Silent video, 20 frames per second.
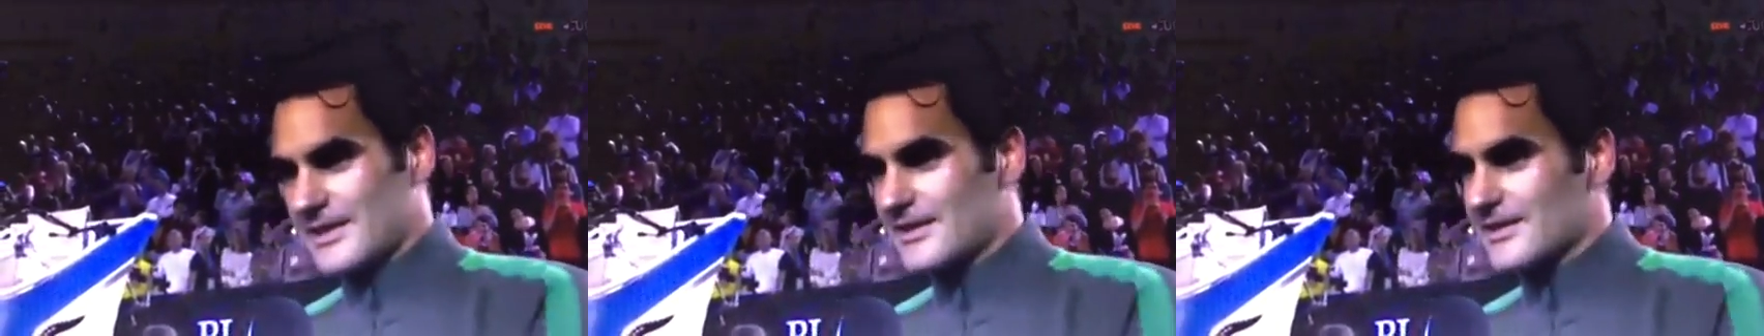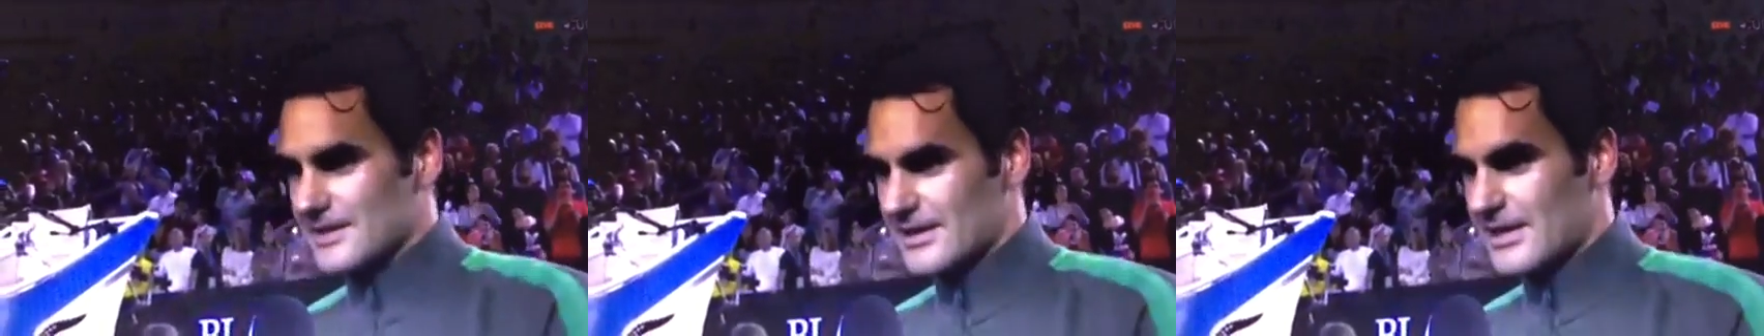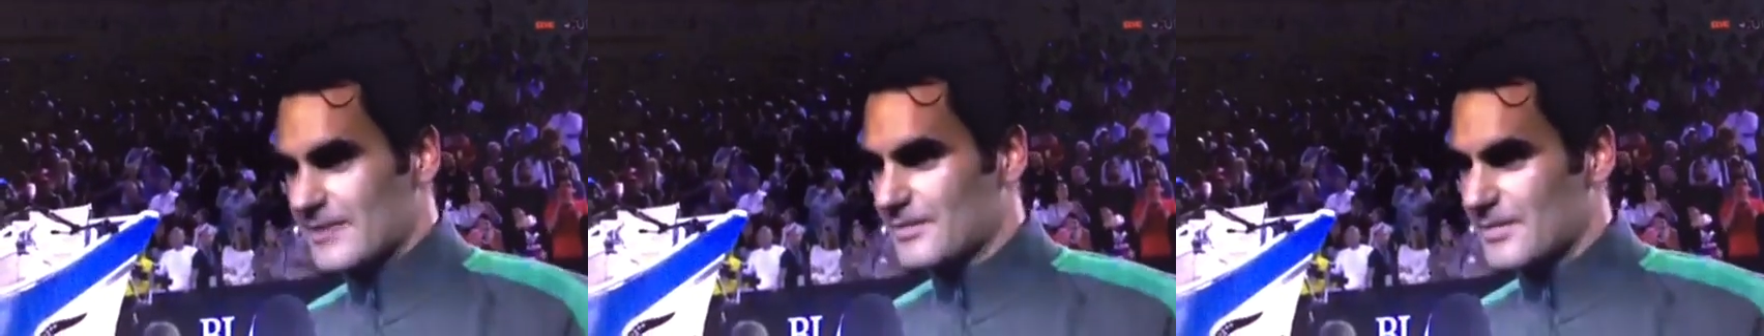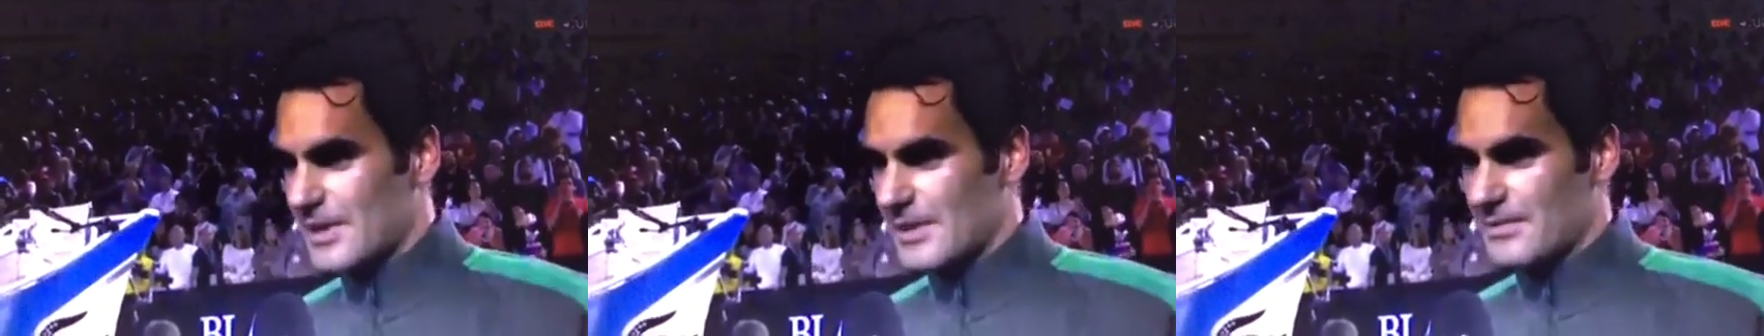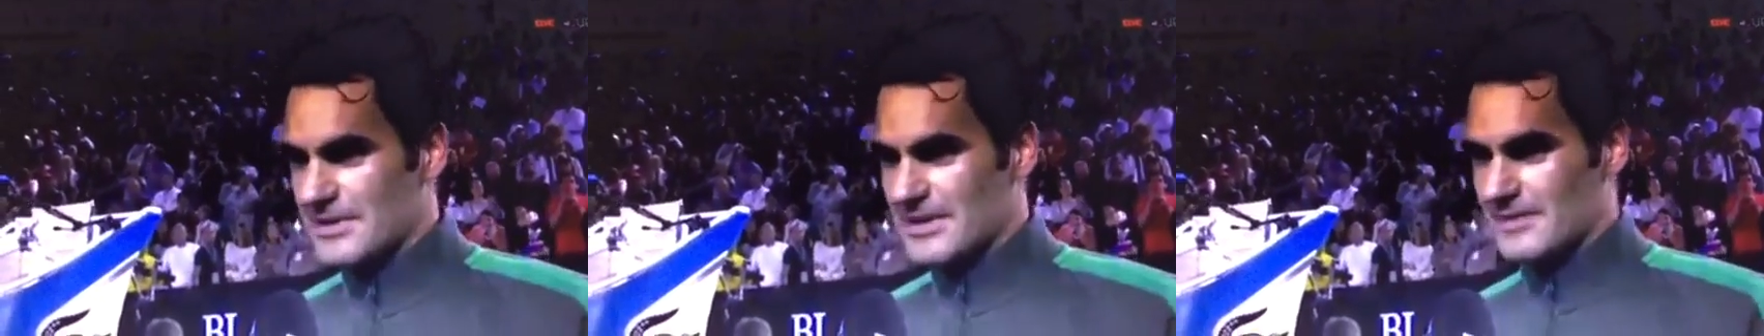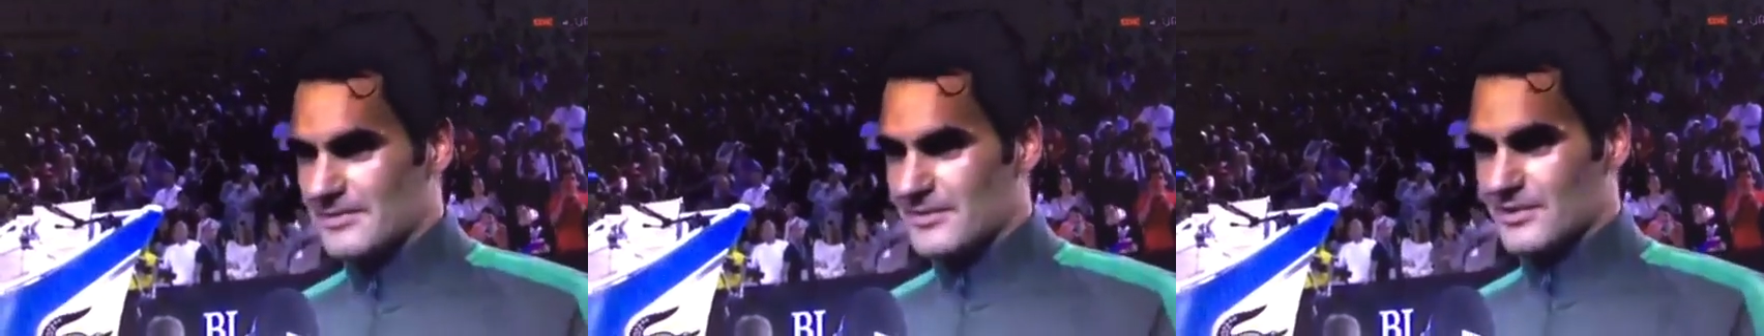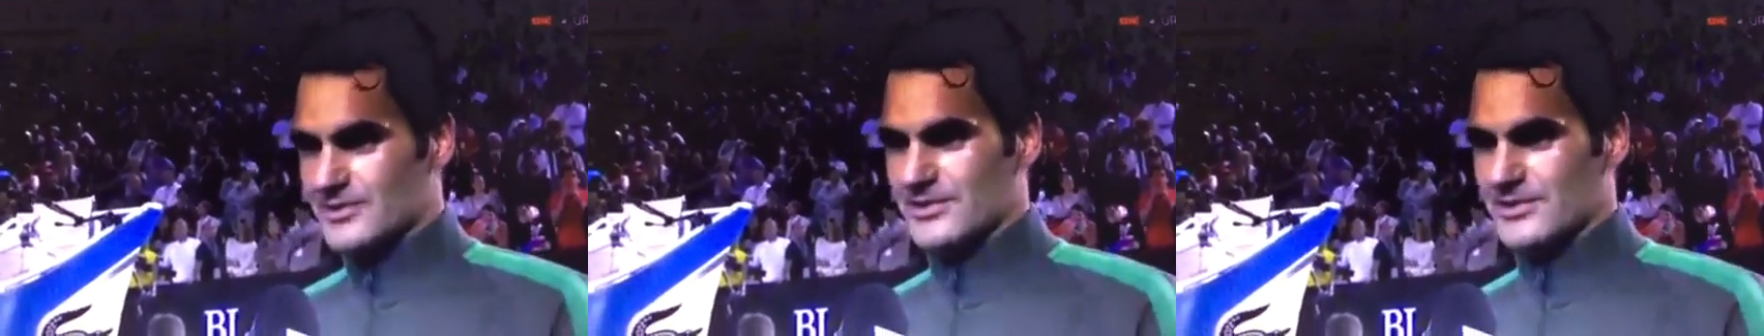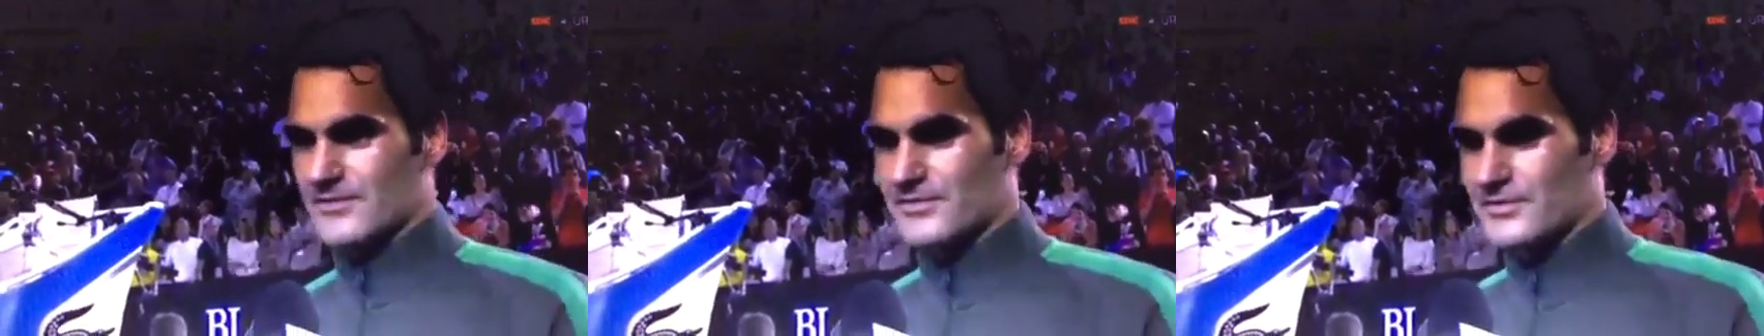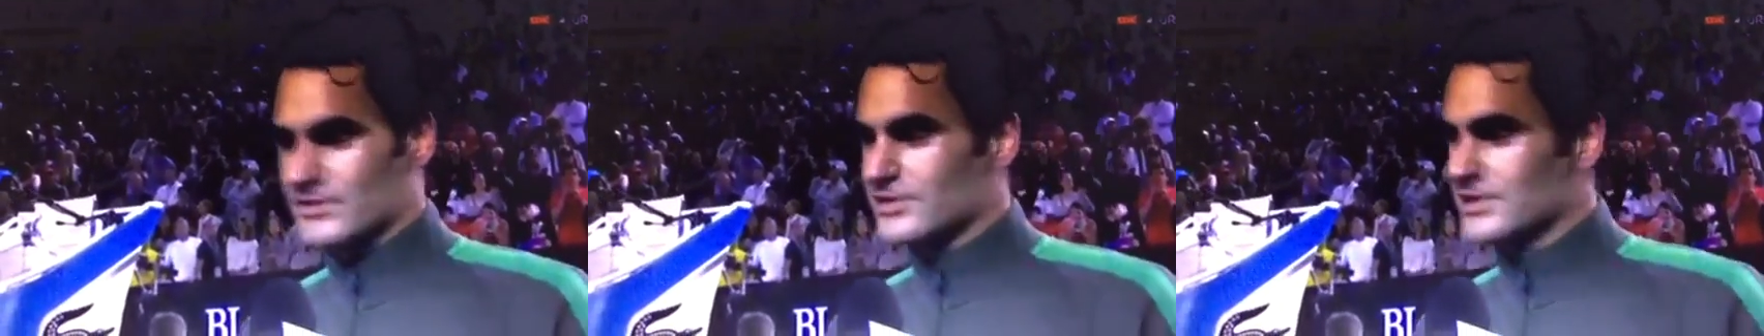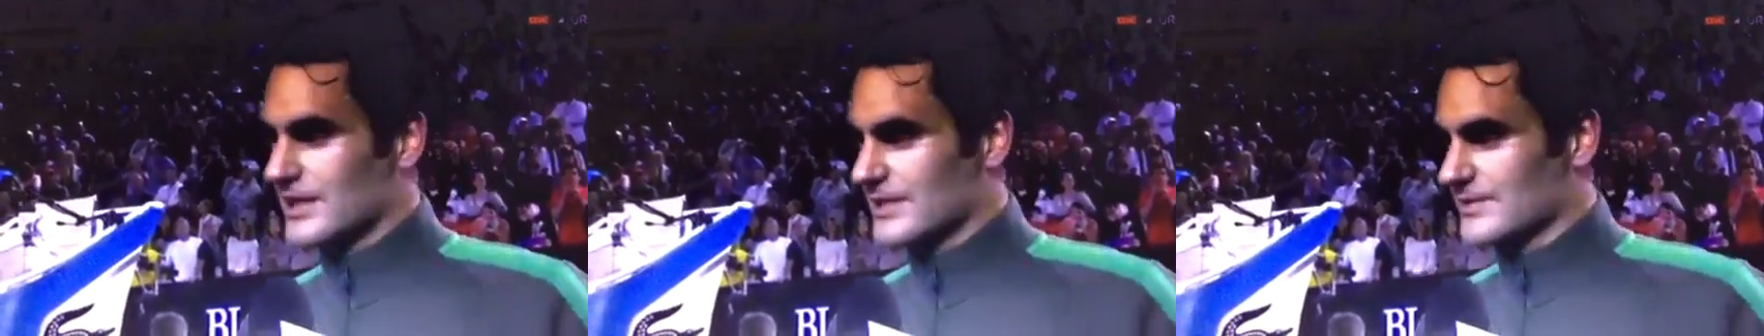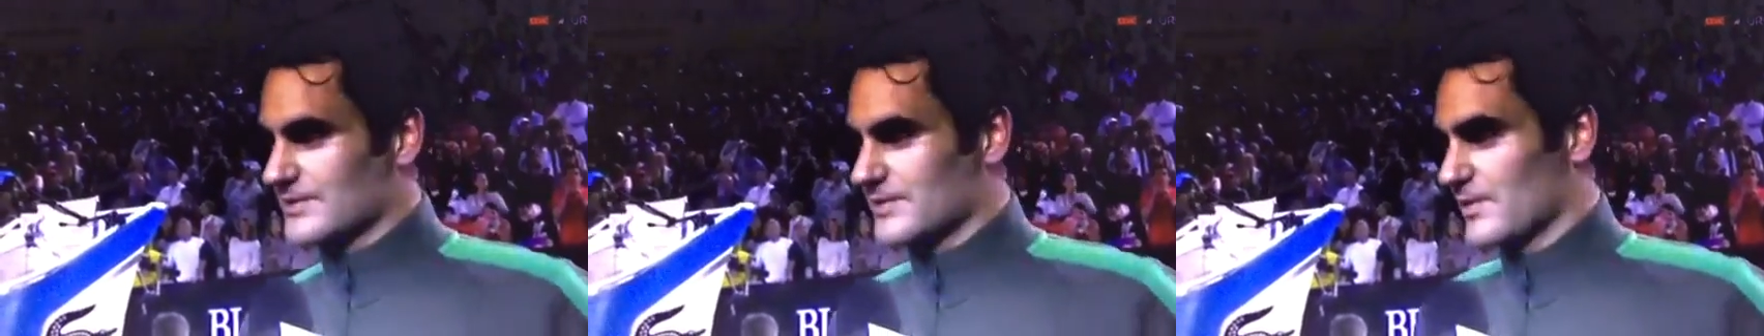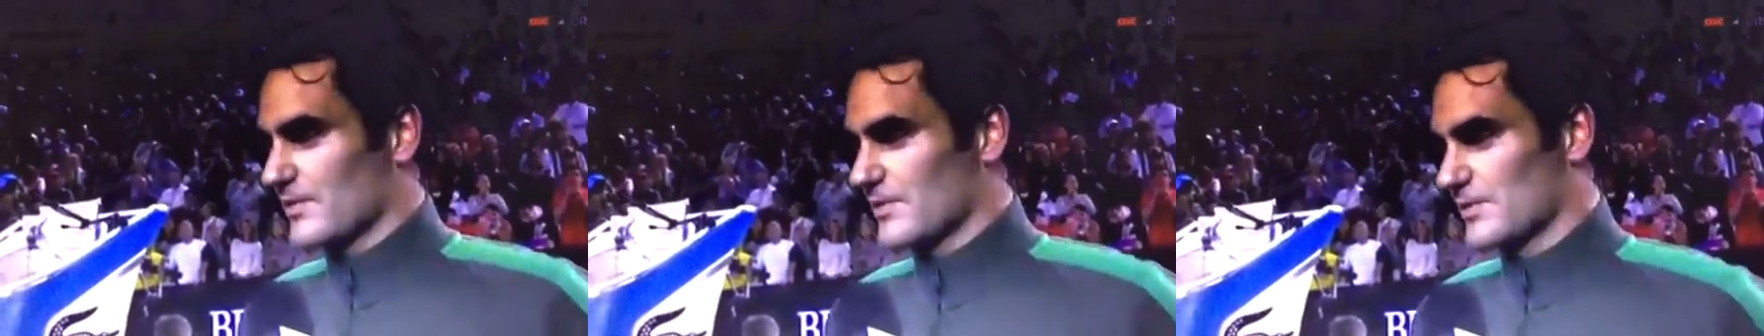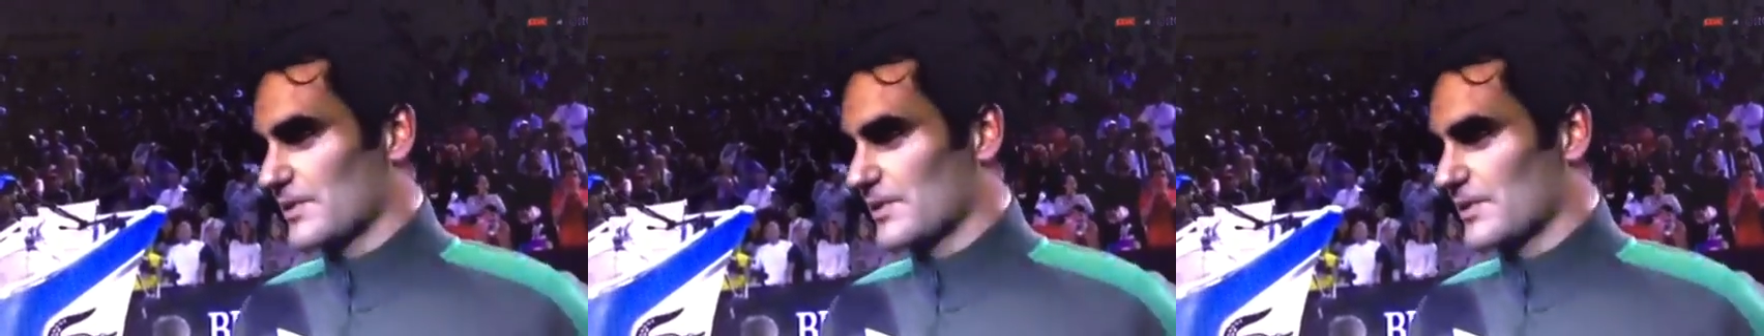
And yeah, I, beat him also a few